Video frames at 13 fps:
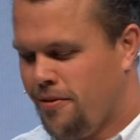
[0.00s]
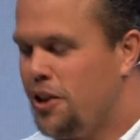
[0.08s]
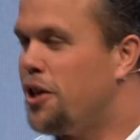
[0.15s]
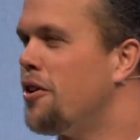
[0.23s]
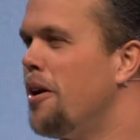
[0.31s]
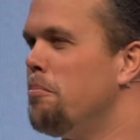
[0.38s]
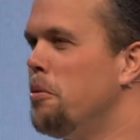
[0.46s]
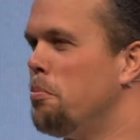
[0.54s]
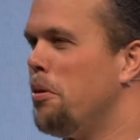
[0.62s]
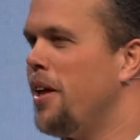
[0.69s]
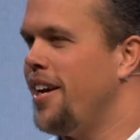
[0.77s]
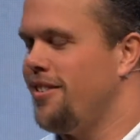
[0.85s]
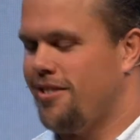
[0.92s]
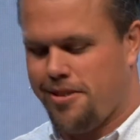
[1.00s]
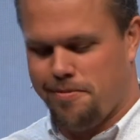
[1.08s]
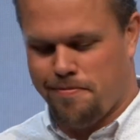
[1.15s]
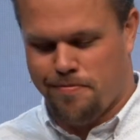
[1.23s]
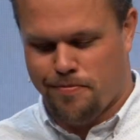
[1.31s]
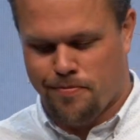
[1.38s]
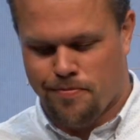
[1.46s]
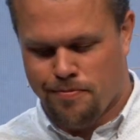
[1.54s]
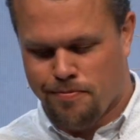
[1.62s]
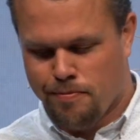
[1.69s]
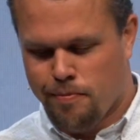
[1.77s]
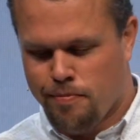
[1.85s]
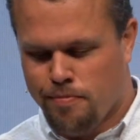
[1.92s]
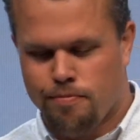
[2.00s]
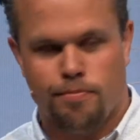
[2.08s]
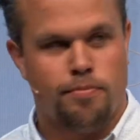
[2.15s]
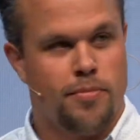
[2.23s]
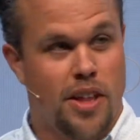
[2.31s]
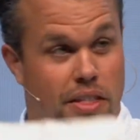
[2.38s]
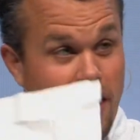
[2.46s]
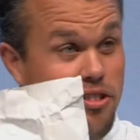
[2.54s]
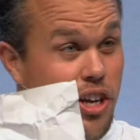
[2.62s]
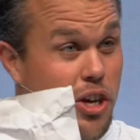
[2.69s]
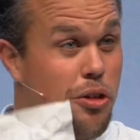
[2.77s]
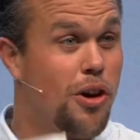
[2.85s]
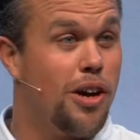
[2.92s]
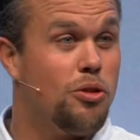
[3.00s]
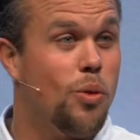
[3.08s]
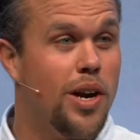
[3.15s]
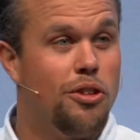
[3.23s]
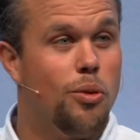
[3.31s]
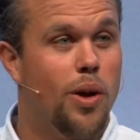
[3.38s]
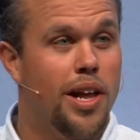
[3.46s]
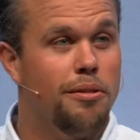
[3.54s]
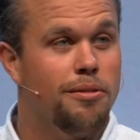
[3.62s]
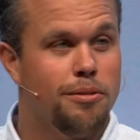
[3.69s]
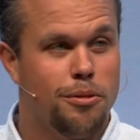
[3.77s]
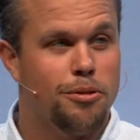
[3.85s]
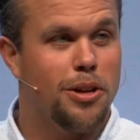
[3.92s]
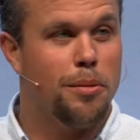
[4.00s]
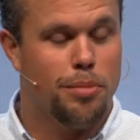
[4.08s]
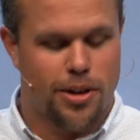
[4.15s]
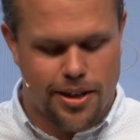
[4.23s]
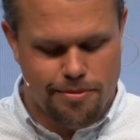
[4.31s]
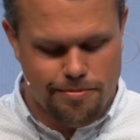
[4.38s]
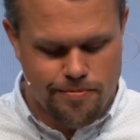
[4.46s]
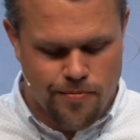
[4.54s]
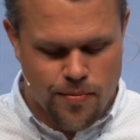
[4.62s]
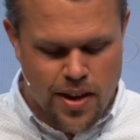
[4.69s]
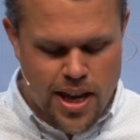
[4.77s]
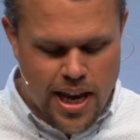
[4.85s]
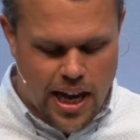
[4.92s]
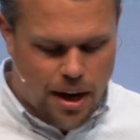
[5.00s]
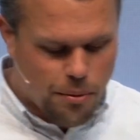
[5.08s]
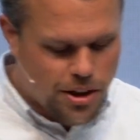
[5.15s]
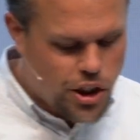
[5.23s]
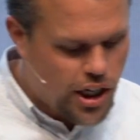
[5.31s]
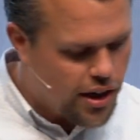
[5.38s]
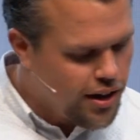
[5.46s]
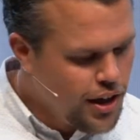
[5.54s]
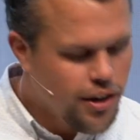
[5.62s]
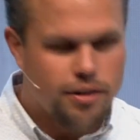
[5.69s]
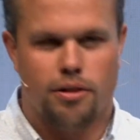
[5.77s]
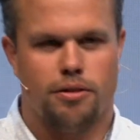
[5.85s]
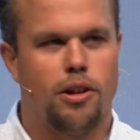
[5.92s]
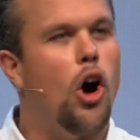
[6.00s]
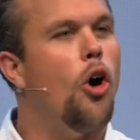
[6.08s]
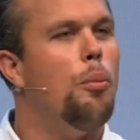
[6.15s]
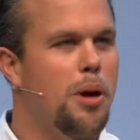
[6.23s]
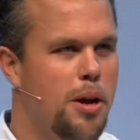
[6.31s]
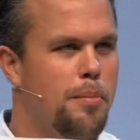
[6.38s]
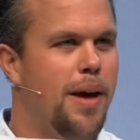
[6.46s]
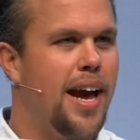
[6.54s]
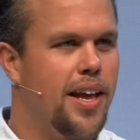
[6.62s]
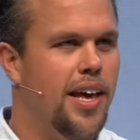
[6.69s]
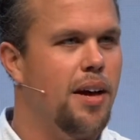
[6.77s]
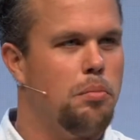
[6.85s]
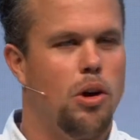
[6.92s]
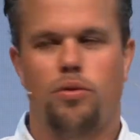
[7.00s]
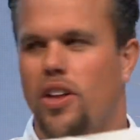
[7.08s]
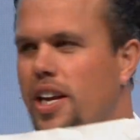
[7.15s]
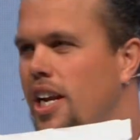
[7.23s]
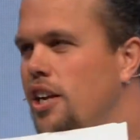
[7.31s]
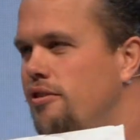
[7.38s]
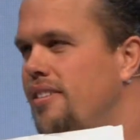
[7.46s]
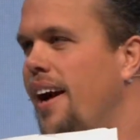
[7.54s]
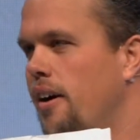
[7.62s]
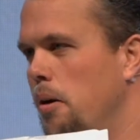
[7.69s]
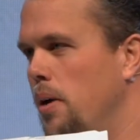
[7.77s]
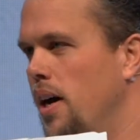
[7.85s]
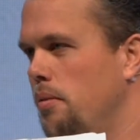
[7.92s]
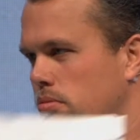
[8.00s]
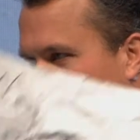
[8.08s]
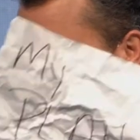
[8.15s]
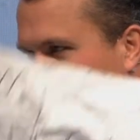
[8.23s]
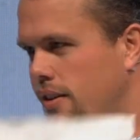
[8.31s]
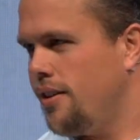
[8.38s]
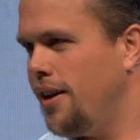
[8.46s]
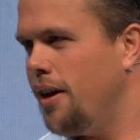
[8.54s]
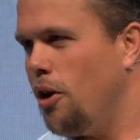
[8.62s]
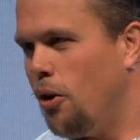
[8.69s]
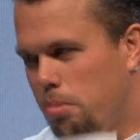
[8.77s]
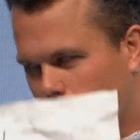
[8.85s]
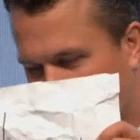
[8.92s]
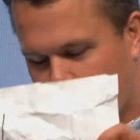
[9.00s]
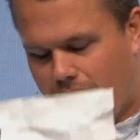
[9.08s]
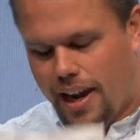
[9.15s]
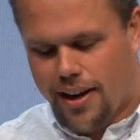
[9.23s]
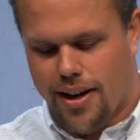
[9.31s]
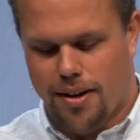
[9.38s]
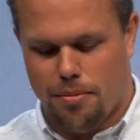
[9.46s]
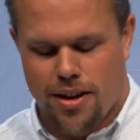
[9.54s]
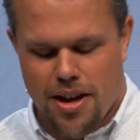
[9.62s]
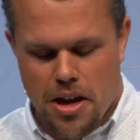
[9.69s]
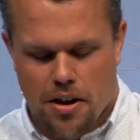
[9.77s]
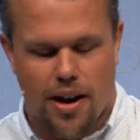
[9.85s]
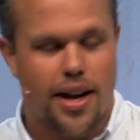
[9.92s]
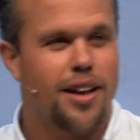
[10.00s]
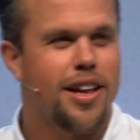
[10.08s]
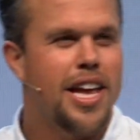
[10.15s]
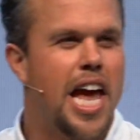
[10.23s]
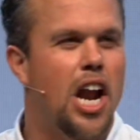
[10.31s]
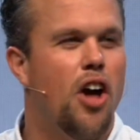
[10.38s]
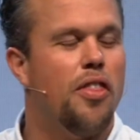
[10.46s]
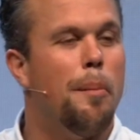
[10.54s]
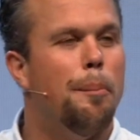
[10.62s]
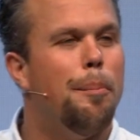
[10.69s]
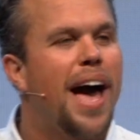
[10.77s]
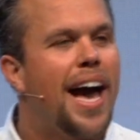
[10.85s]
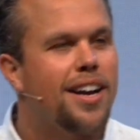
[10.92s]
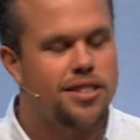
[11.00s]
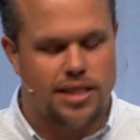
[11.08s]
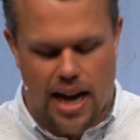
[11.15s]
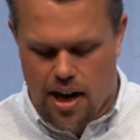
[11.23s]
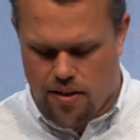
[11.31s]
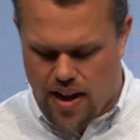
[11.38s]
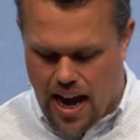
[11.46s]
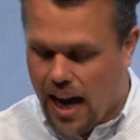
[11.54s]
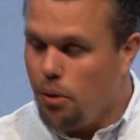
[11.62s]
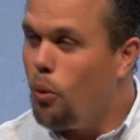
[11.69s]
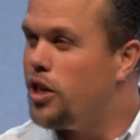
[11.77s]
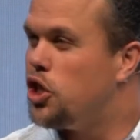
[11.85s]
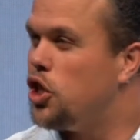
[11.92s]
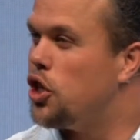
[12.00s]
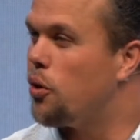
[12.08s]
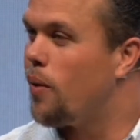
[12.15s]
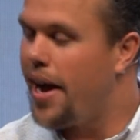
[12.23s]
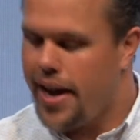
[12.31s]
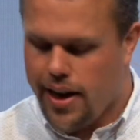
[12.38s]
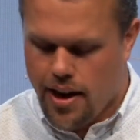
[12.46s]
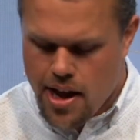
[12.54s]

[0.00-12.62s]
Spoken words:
crumbled plans. The things that you thought 2020 was gonna bring. And I want you to open them back up. Hopefully you didn't tear them up, right? To open them back up, right? And on the back side of that, I want you to write